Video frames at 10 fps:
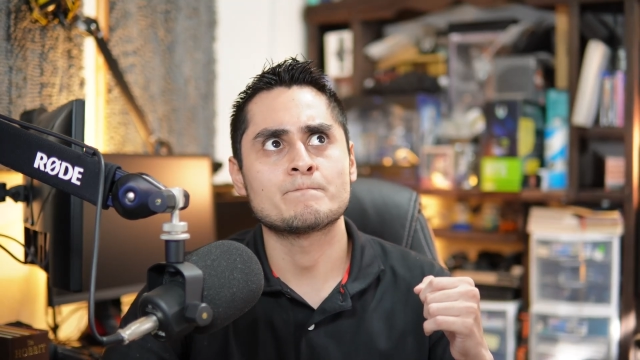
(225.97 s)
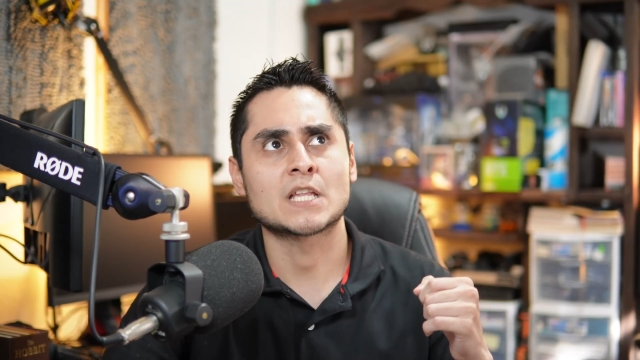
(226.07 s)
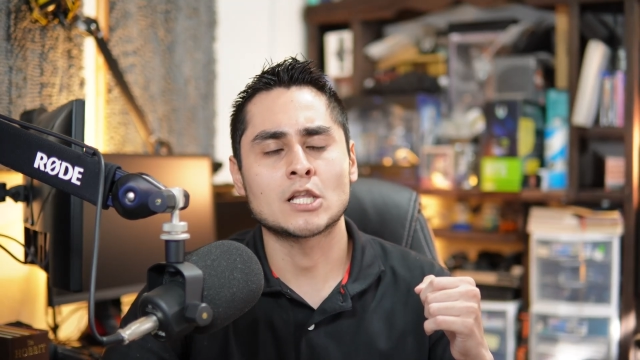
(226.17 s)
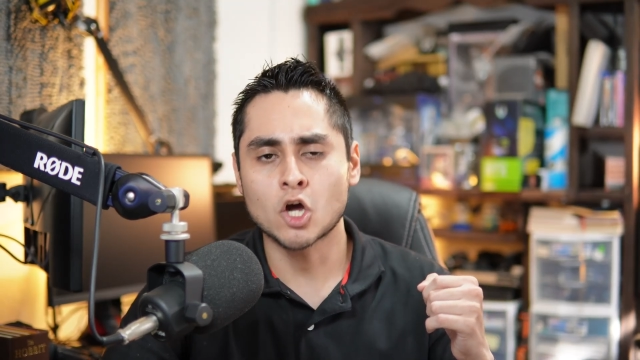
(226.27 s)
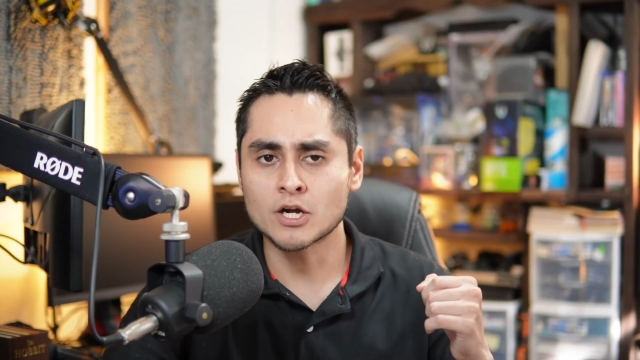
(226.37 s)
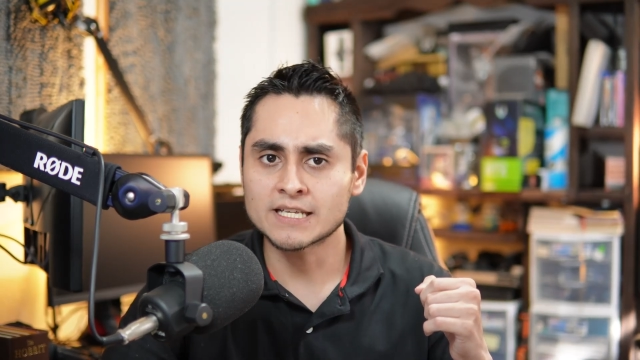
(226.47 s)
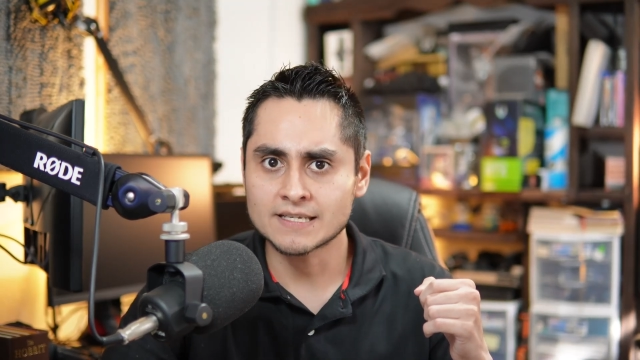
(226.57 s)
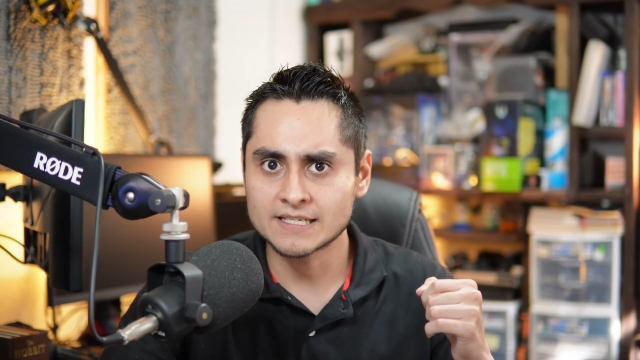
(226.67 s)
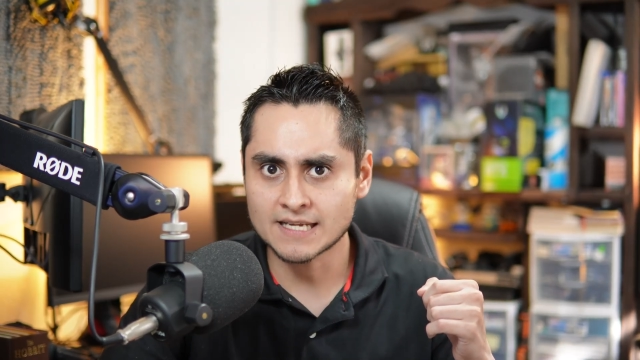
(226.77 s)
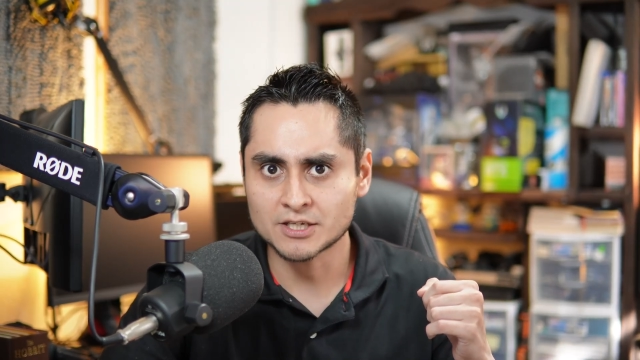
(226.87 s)
longest that
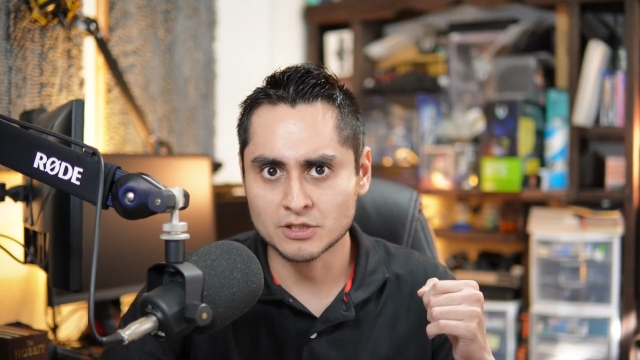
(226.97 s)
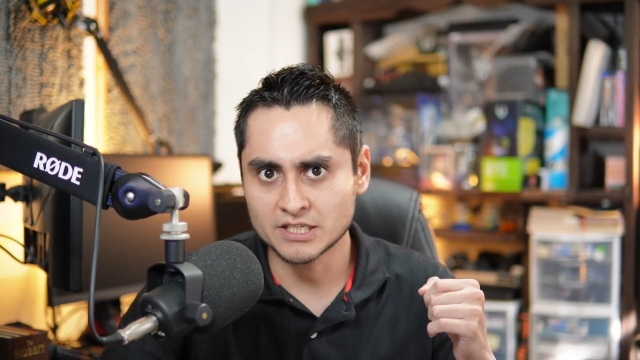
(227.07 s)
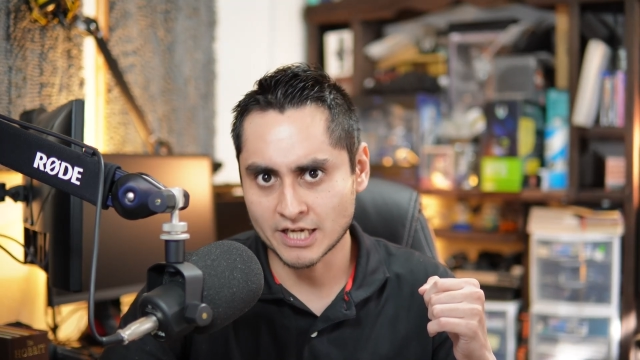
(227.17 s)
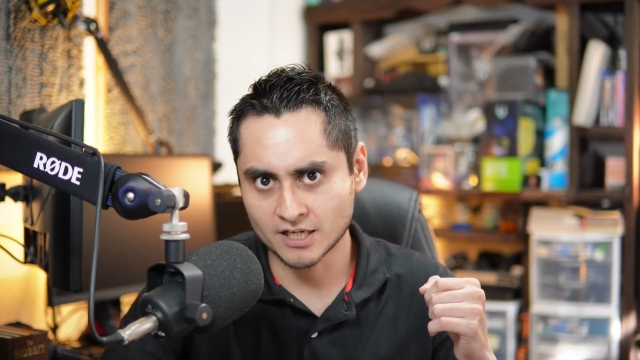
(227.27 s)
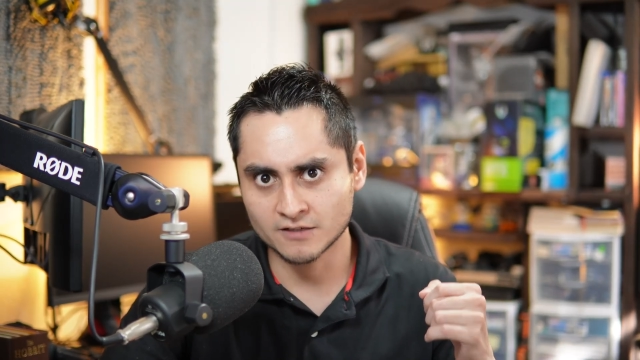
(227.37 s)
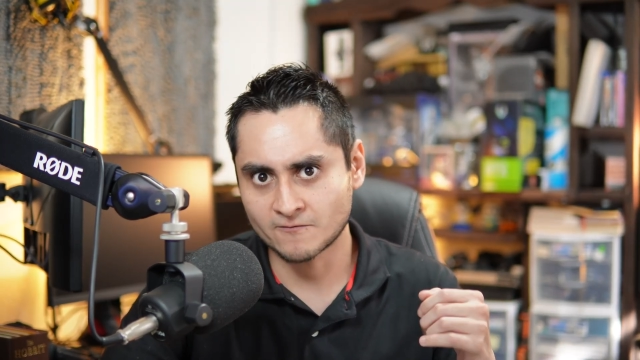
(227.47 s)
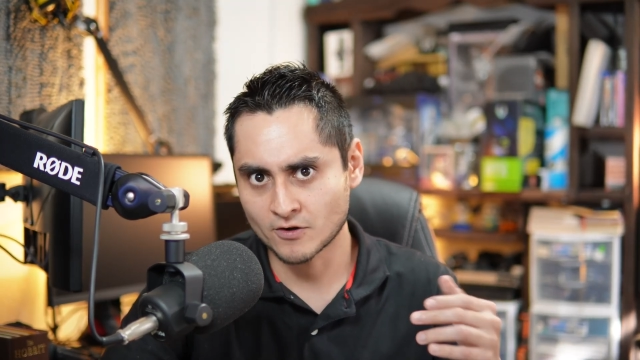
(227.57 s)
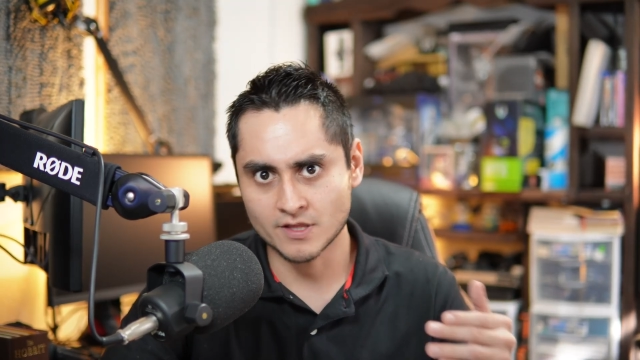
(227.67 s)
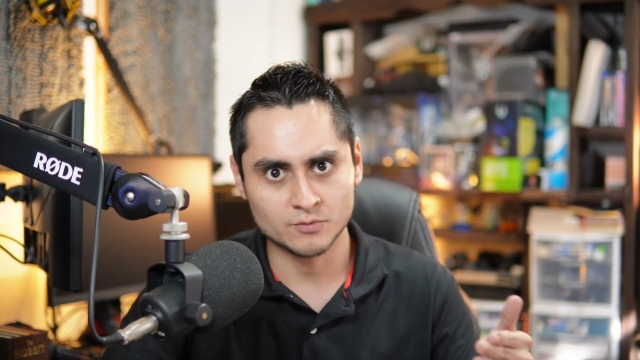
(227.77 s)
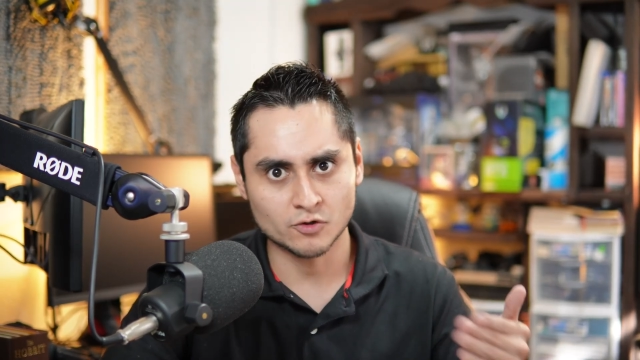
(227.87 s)
it's actually taken for
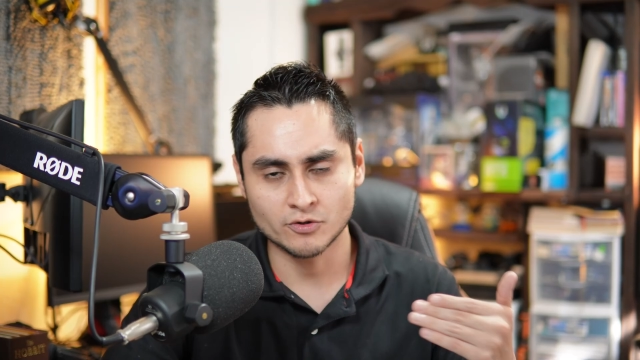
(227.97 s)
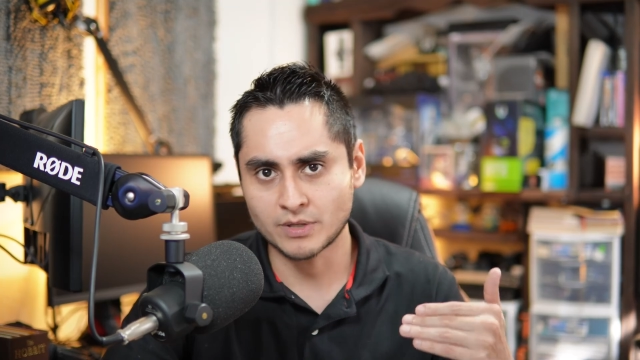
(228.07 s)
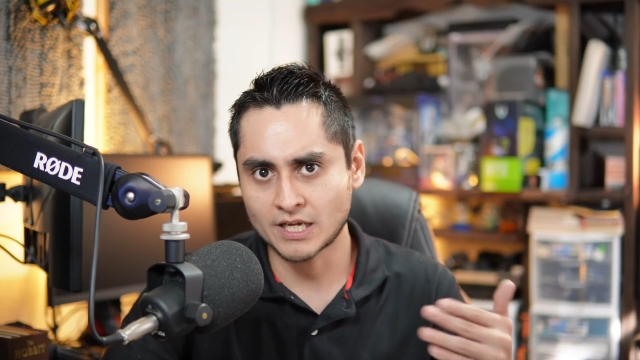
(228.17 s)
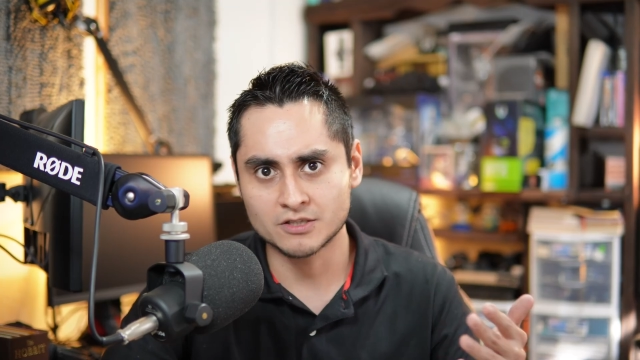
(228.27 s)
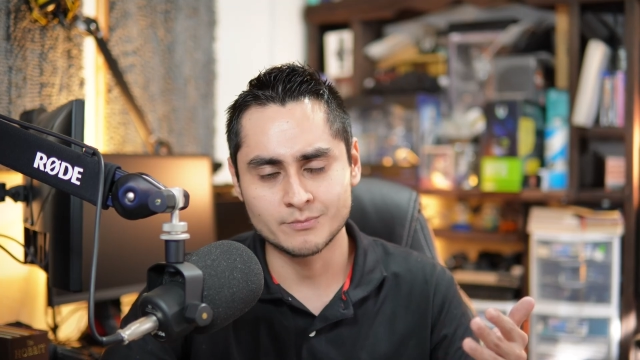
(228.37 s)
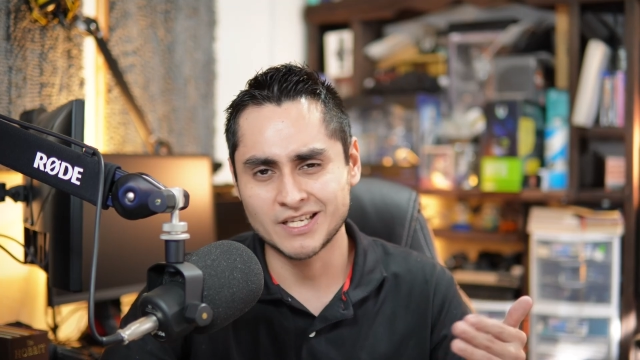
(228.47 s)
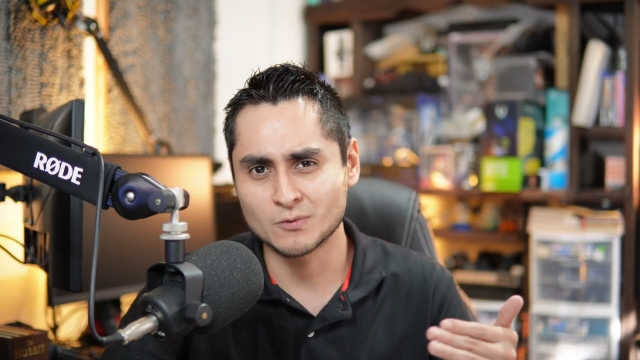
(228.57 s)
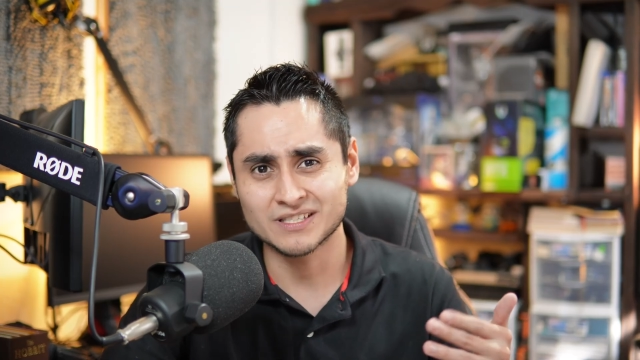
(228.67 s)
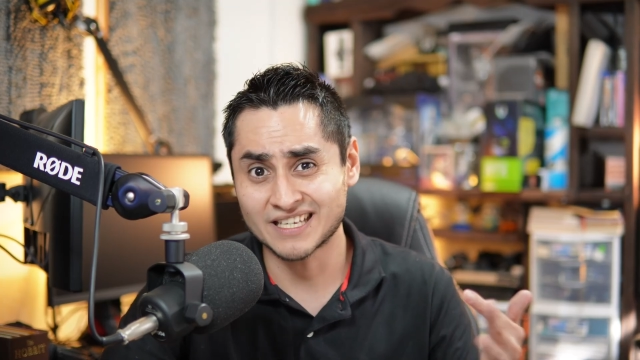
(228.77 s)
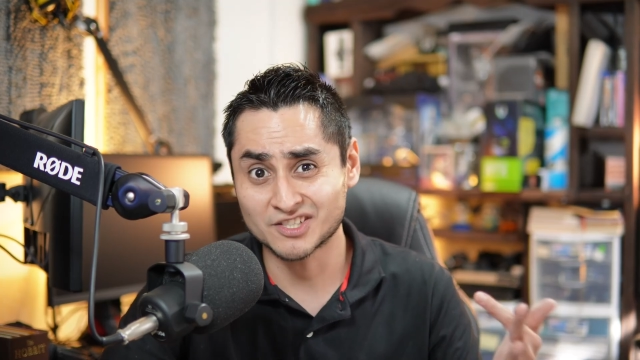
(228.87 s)
them to reply to me it
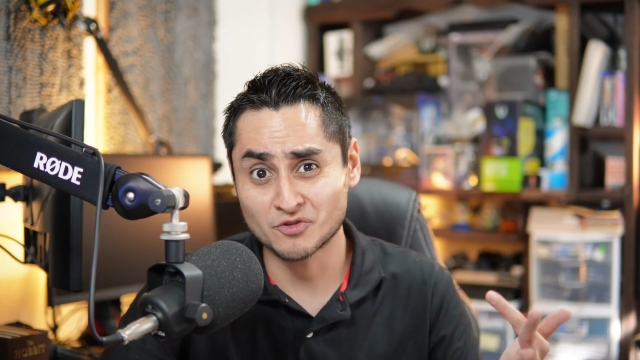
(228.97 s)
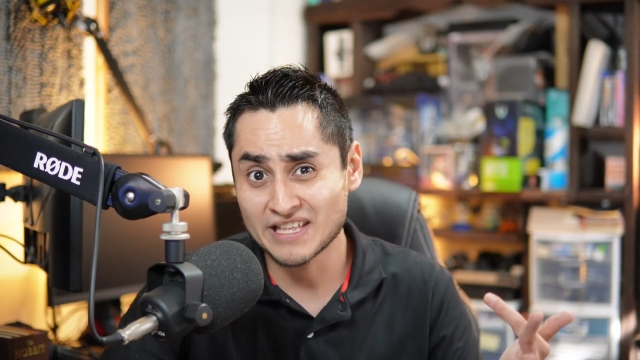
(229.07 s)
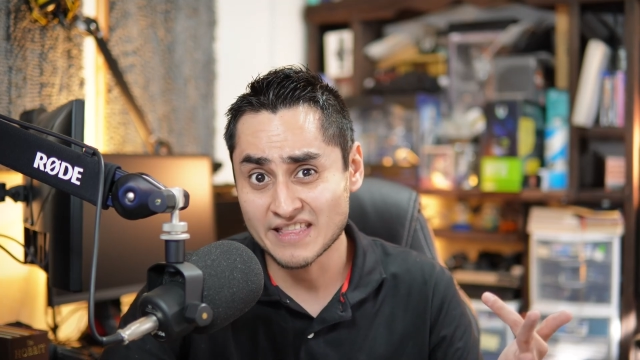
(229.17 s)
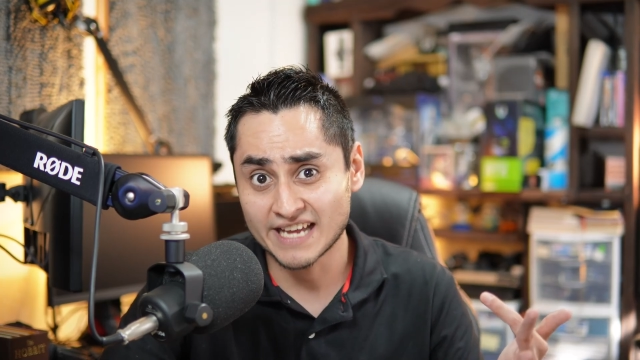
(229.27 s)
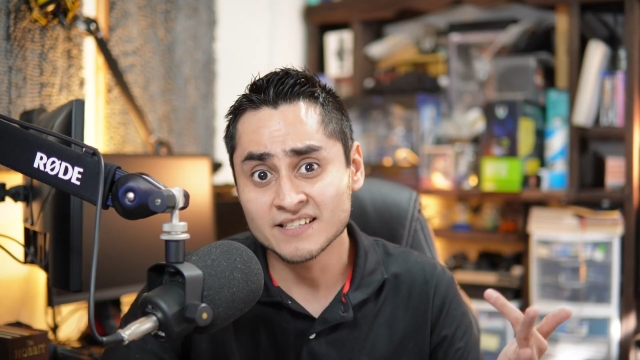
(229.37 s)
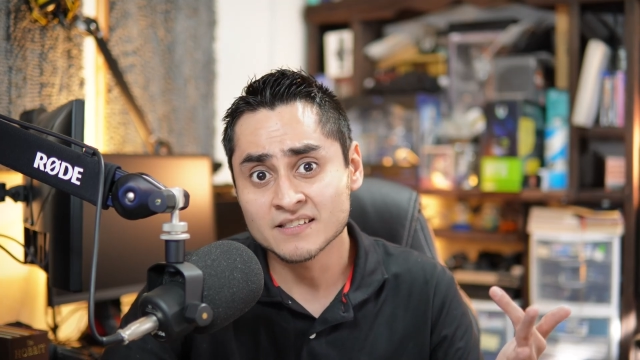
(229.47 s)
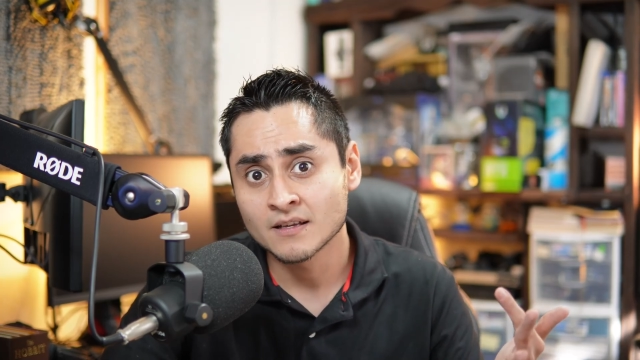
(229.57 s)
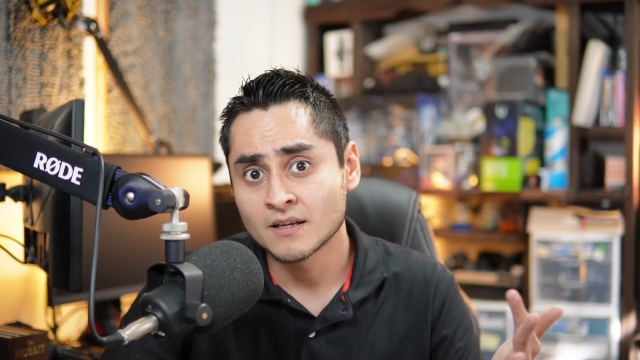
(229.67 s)
was like three days